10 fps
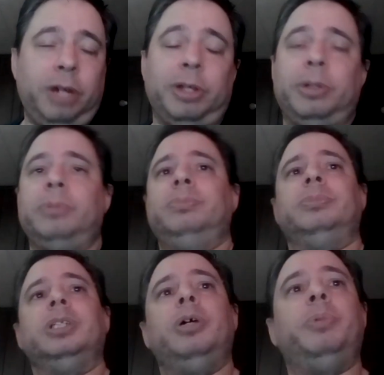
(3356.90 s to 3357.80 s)
All right,
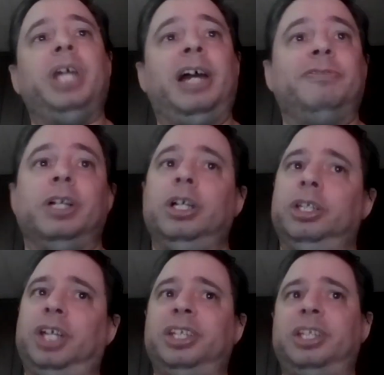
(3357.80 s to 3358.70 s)
we have
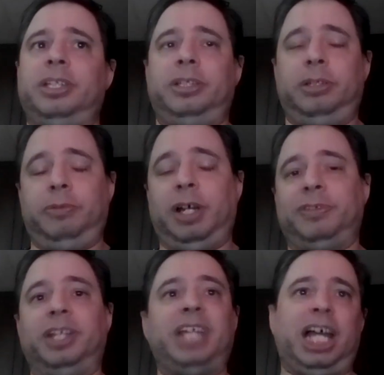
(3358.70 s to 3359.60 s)
the we
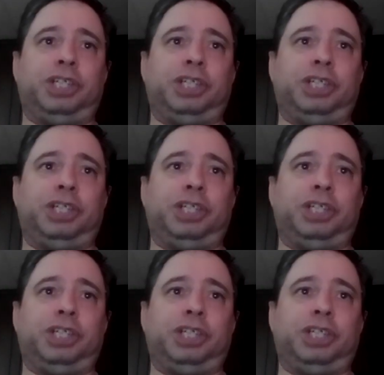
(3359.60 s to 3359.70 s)
have the